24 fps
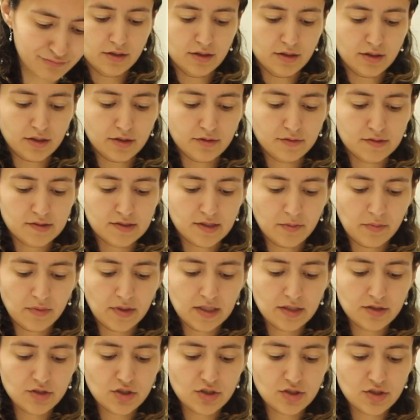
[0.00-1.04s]
you know, some
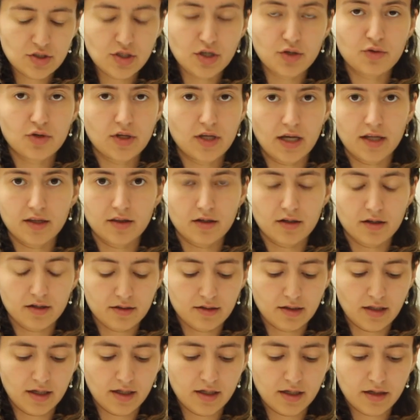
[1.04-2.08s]
things just go together,
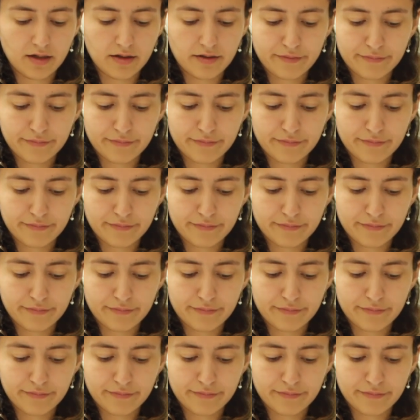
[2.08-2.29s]
like